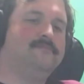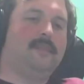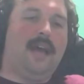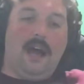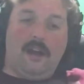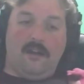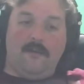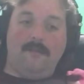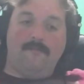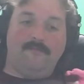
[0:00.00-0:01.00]
don't know,
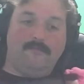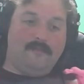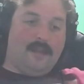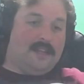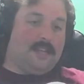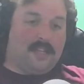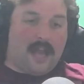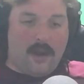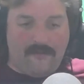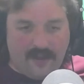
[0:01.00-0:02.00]
man. That's just
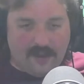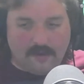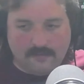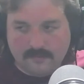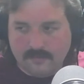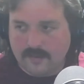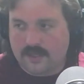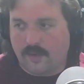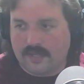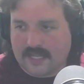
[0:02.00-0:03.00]
how I feel. So
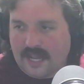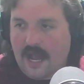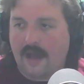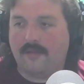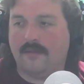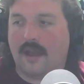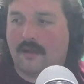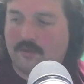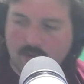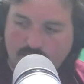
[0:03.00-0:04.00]
once again,
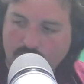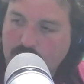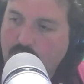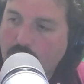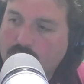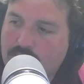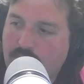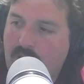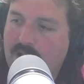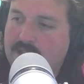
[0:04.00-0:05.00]
we're just going
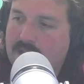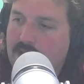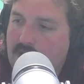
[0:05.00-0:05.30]
spreads.